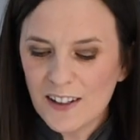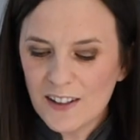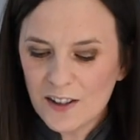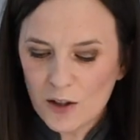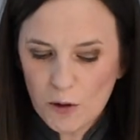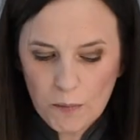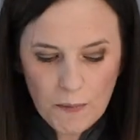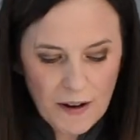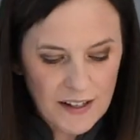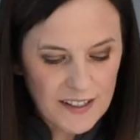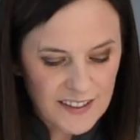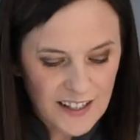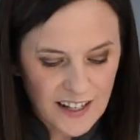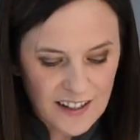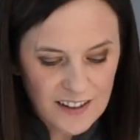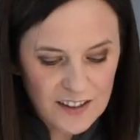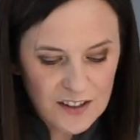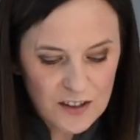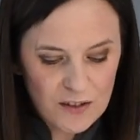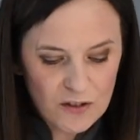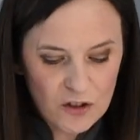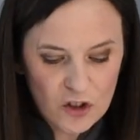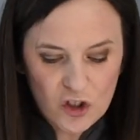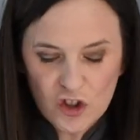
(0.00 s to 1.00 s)
So my
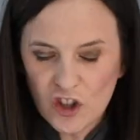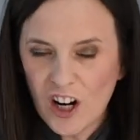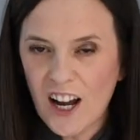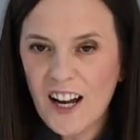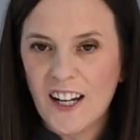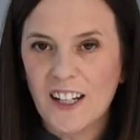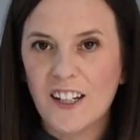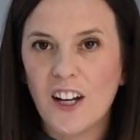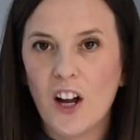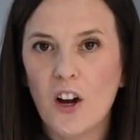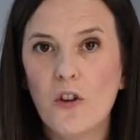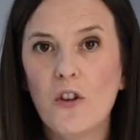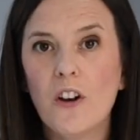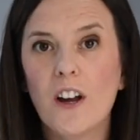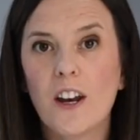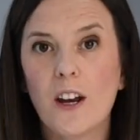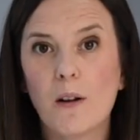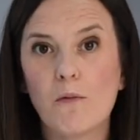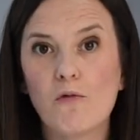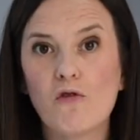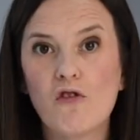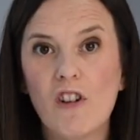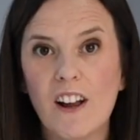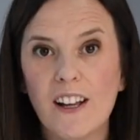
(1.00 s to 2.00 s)
stencil's dry now and
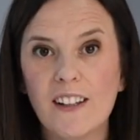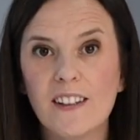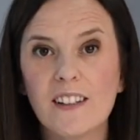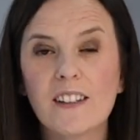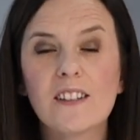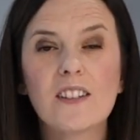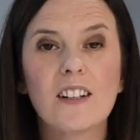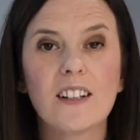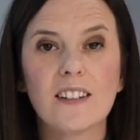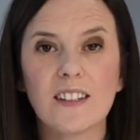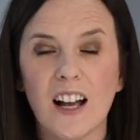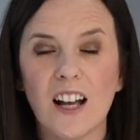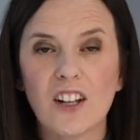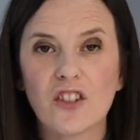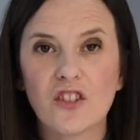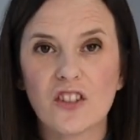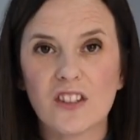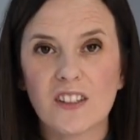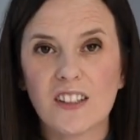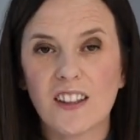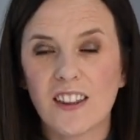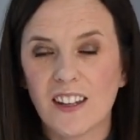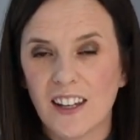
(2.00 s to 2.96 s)
I'm ready to attach it to the